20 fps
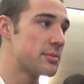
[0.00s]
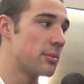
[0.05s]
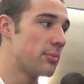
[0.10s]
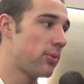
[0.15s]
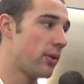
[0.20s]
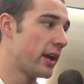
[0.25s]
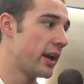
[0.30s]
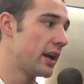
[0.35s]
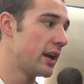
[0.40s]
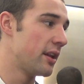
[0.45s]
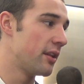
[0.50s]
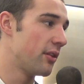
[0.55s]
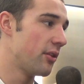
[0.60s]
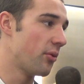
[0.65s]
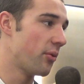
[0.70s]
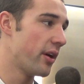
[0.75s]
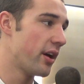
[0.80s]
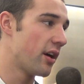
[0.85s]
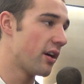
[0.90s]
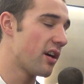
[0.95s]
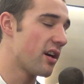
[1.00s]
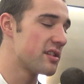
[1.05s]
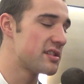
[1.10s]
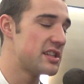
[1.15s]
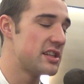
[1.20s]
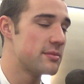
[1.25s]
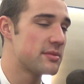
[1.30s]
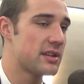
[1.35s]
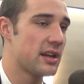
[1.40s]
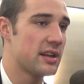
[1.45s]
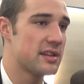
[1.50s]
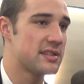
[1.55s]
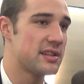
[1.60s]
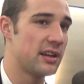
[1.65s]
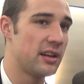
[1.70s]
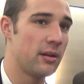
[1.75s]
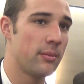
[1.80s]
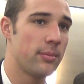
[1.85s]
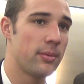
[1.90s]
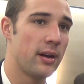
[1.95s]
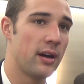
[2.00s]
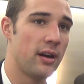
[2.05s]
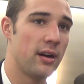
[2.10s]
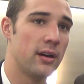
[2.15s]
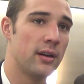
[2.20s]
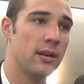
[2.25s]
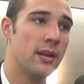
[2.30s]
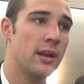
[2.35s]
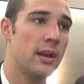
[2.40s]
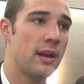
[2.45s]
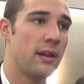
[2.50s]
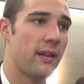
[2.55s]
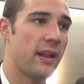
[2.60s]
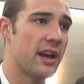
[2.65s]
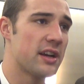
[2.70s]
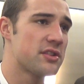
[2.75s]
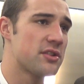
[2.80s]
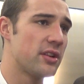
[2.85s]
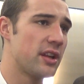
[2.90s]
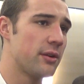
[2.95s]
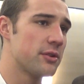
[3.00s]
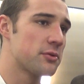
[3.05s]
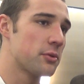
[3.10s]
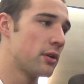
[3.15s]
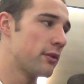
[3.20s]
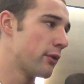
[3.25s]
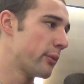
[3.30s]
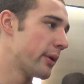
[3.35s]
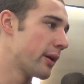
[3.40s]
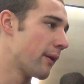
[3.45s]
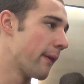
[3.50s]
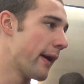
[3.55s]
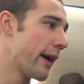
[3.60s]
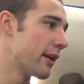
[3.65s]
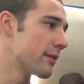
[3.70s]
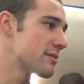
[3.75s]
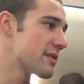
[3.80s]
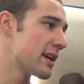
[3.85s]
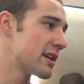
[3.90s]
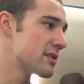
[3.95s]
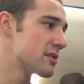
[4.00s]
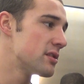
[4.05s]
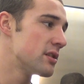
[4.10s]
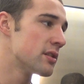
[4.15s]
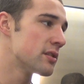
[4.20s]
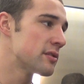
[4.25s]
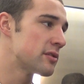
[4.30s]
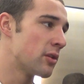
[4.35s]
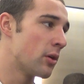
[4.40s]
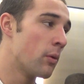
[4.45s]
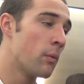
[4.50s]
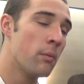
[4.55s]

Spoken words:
been playing, the way our team's kind of set up. Last year, that was one of our better lineups last year. So,